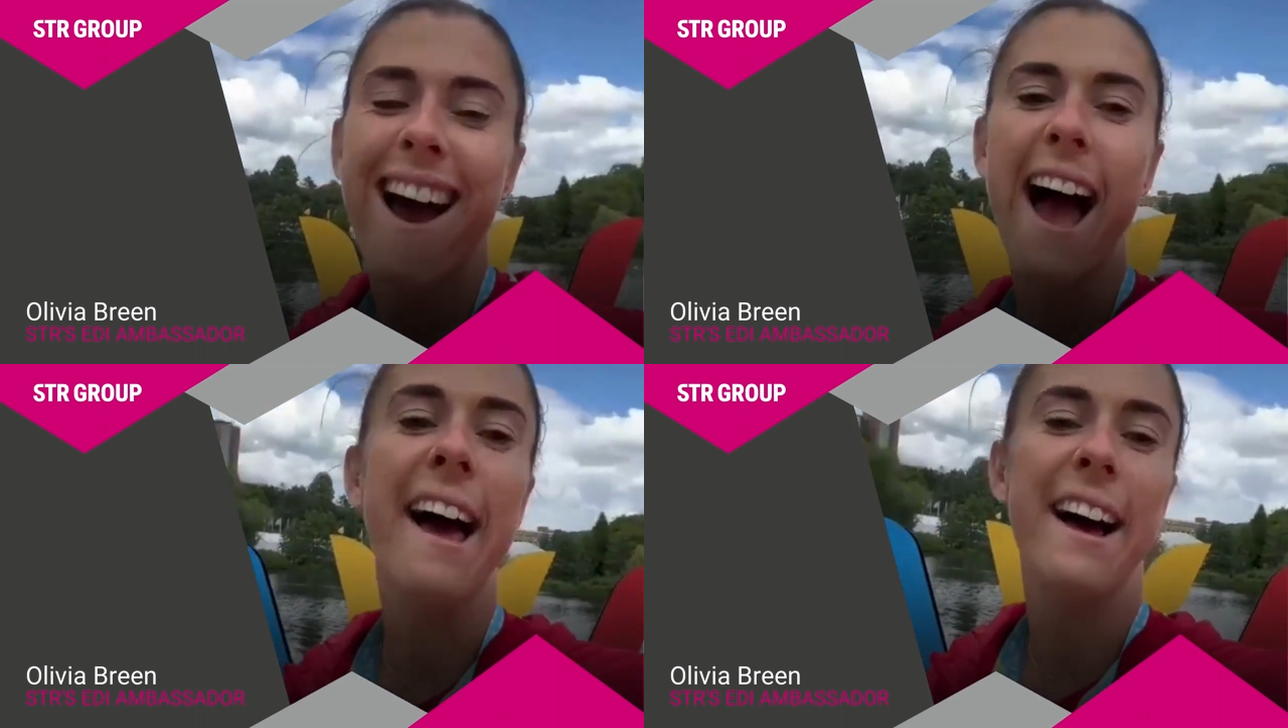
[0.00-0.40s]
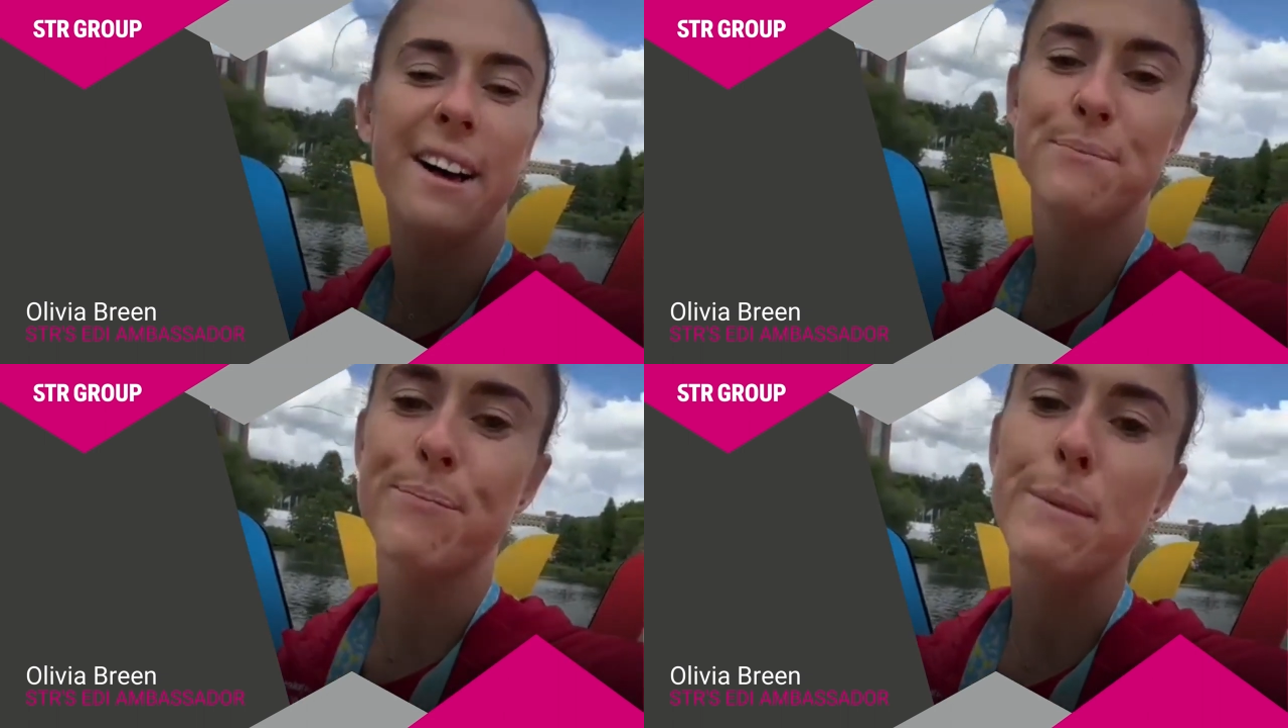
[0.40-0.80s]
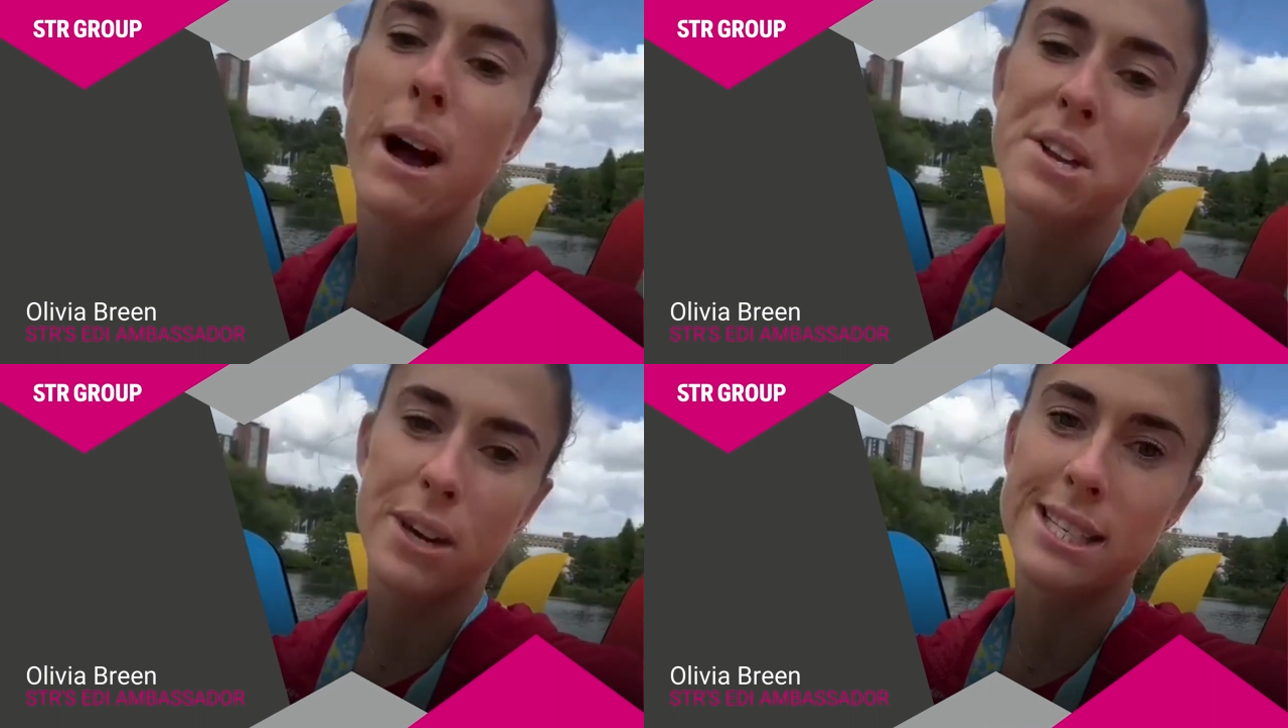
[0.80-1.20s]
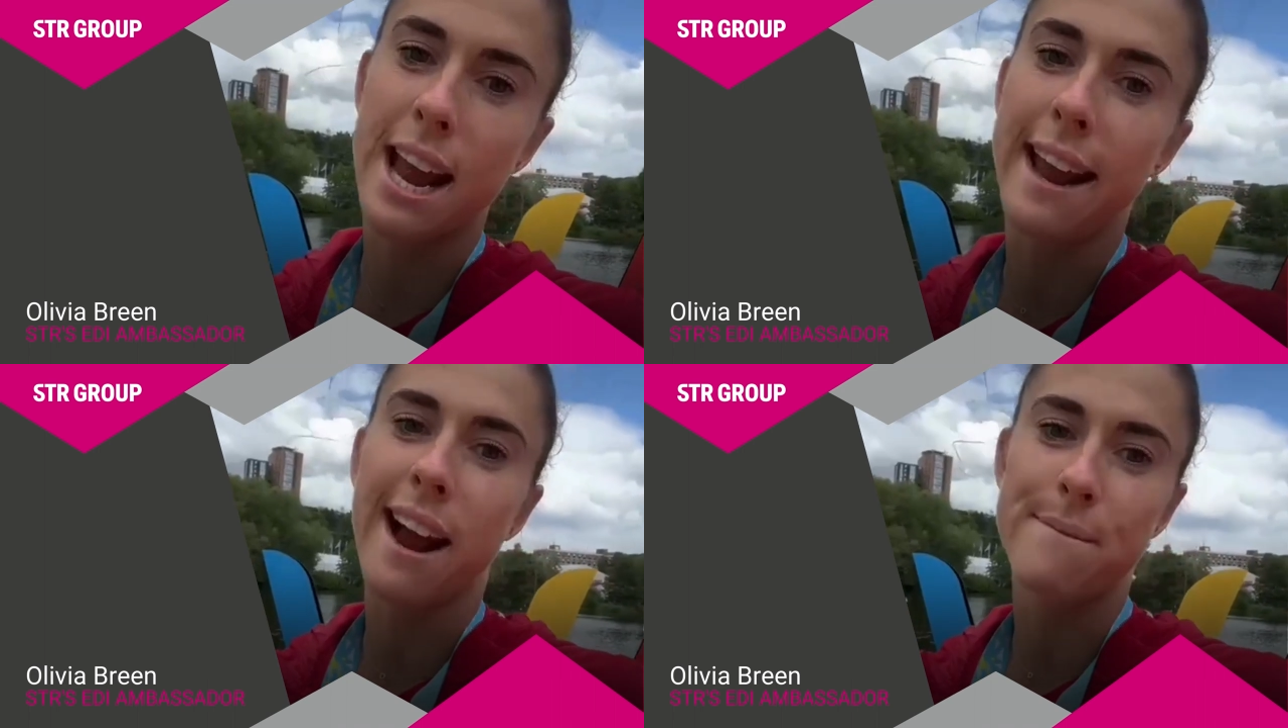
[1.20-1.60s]
Um, but I just want to
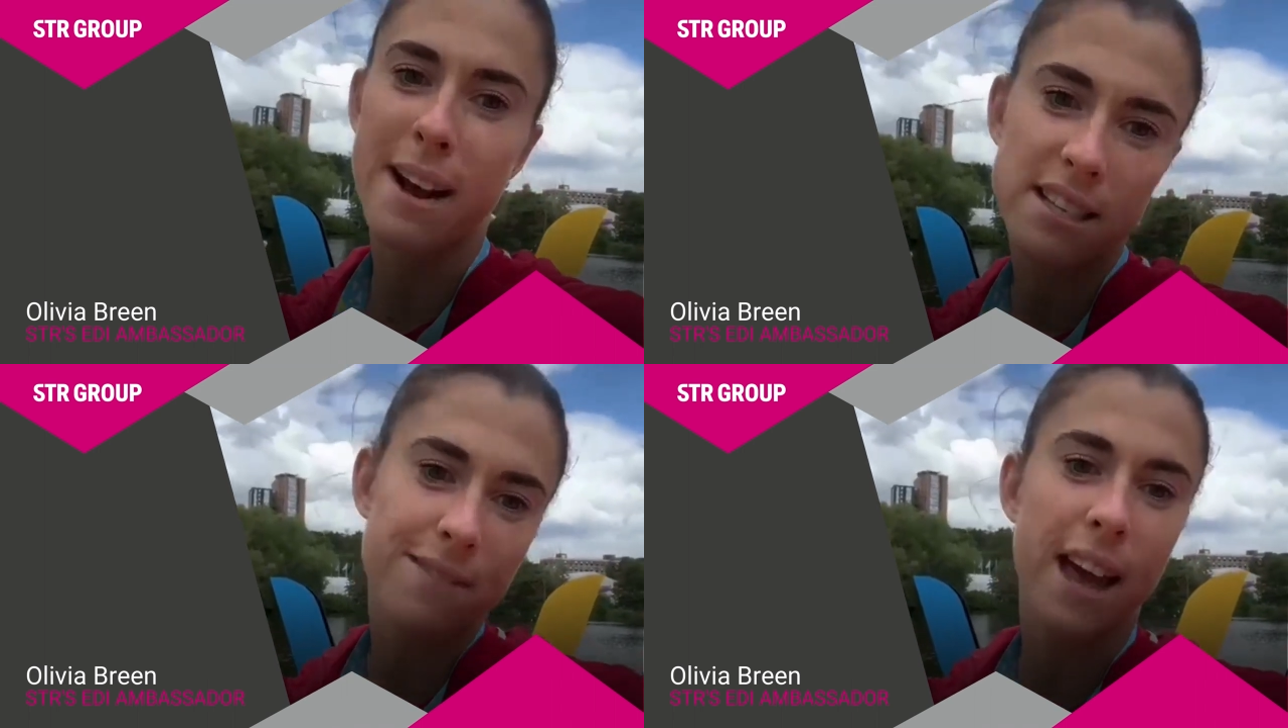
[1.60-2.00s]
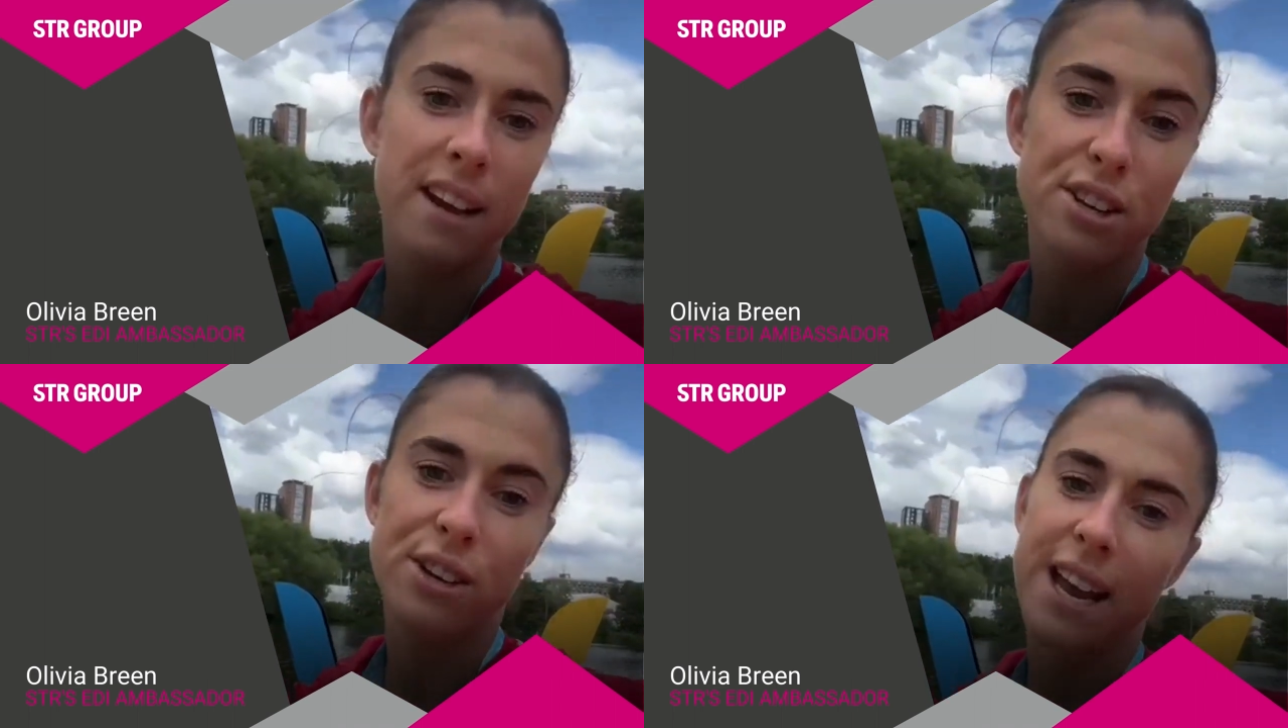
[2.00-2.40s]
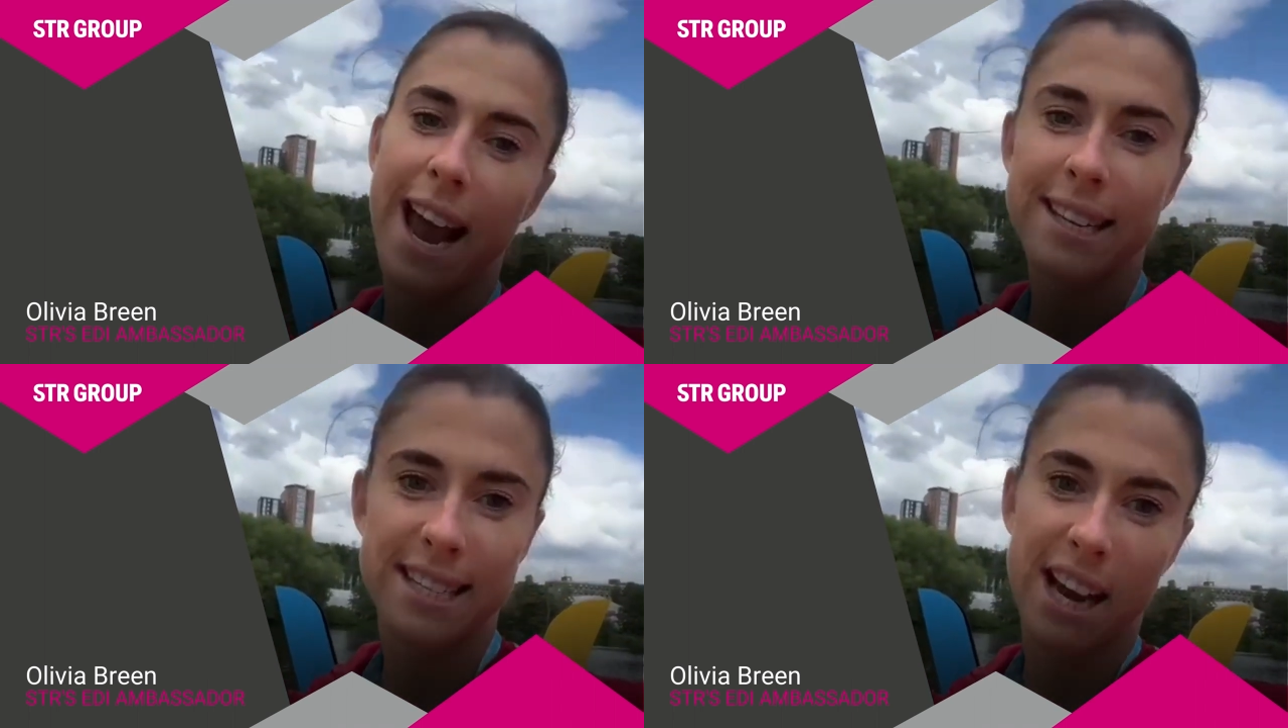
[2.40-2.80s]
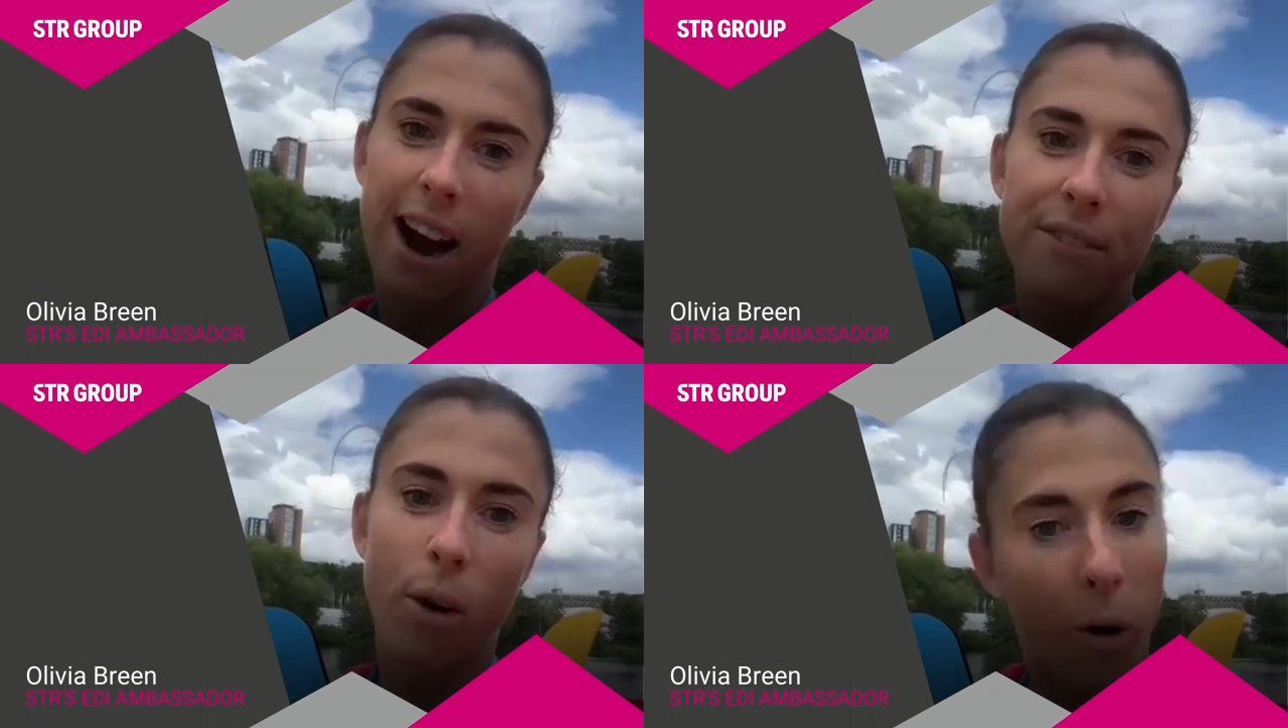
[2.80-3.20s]
say a massive thank you to
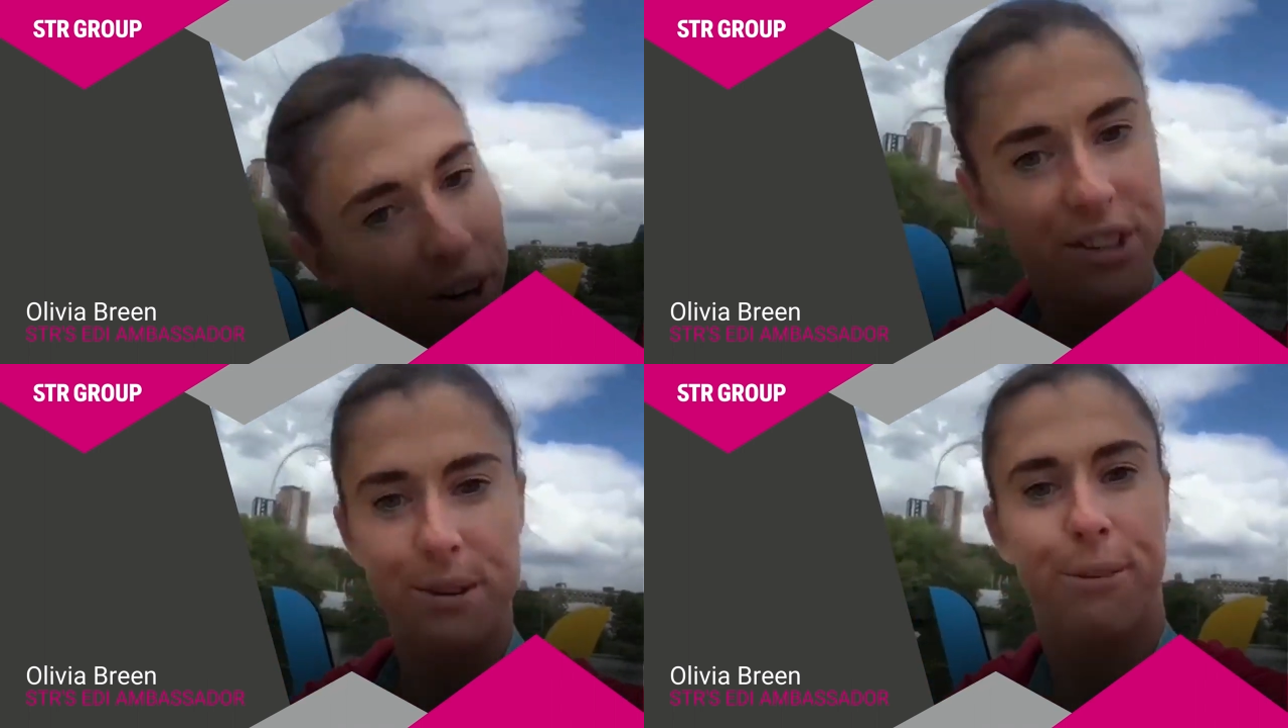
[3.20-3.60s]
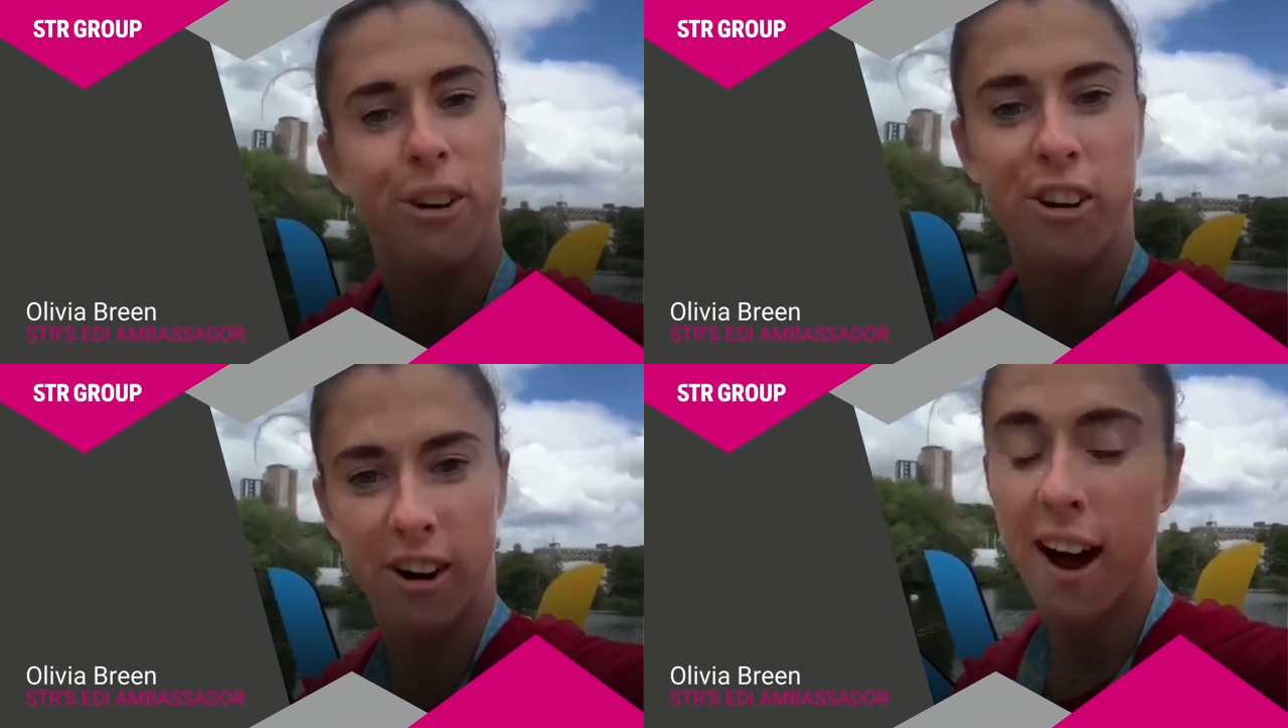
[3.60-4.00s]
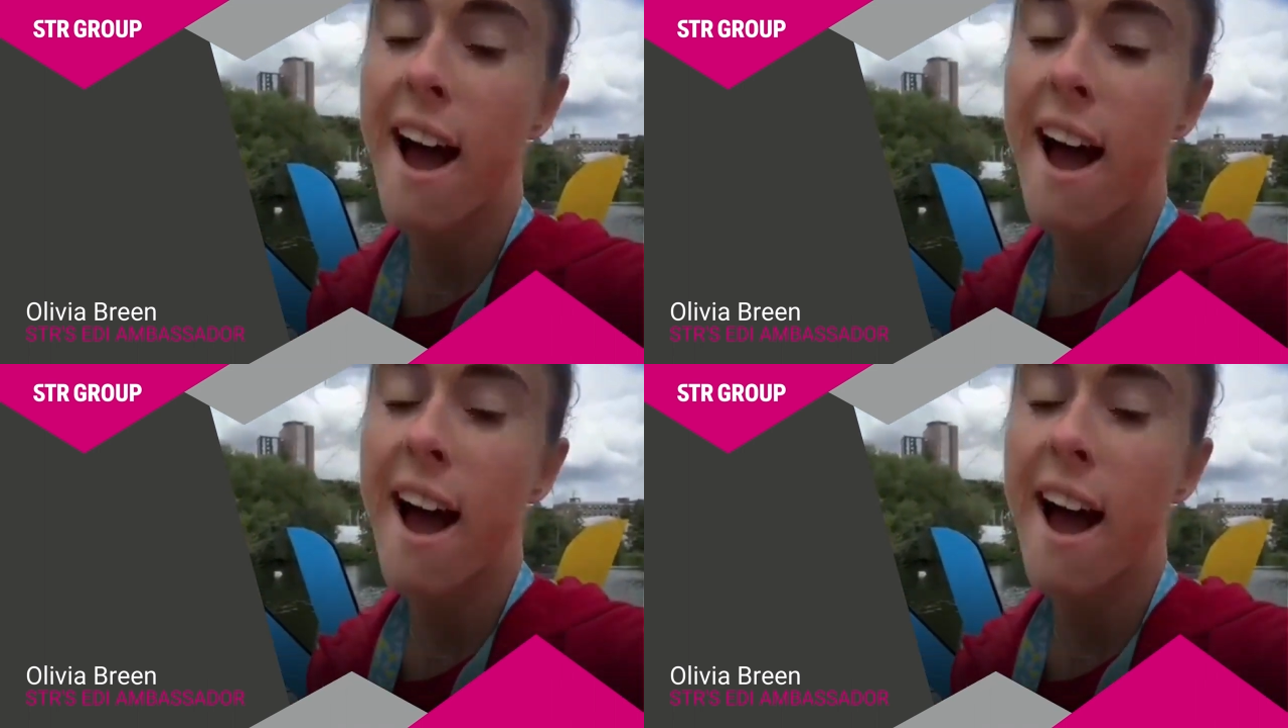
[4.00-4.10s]
STR for all your support,